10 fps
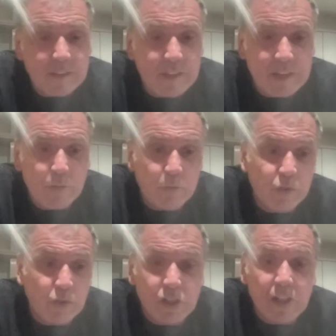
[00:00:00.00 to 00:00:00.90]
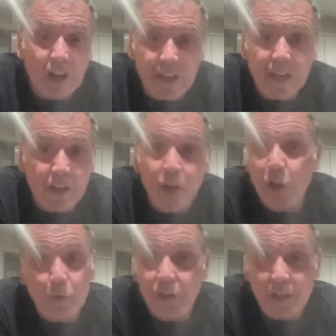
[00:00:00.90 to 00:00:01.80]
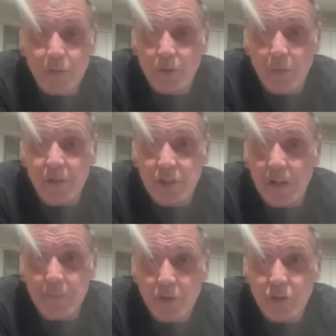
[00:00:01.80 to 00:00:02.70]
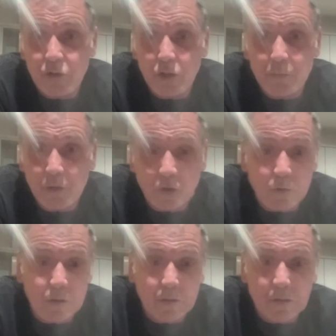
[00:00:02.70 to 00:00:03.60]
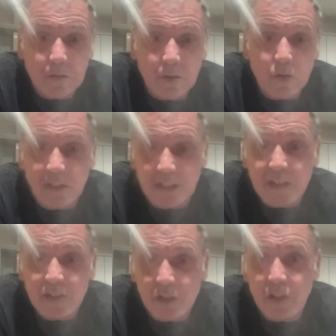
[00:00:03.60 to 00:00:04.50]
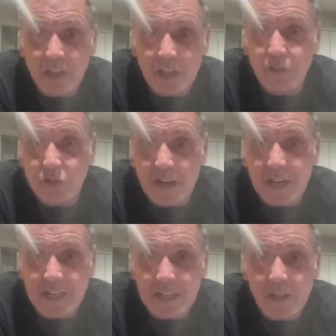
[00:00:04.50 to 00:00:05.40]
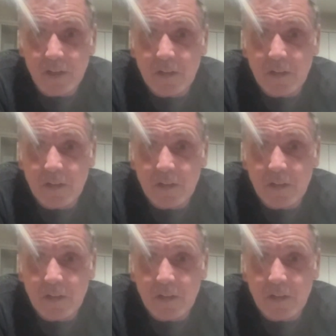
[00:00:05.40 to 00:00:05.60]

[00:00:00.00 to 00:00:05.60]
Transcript: things were just tight. And you knew things were going tight because you couldn't get certain things for training,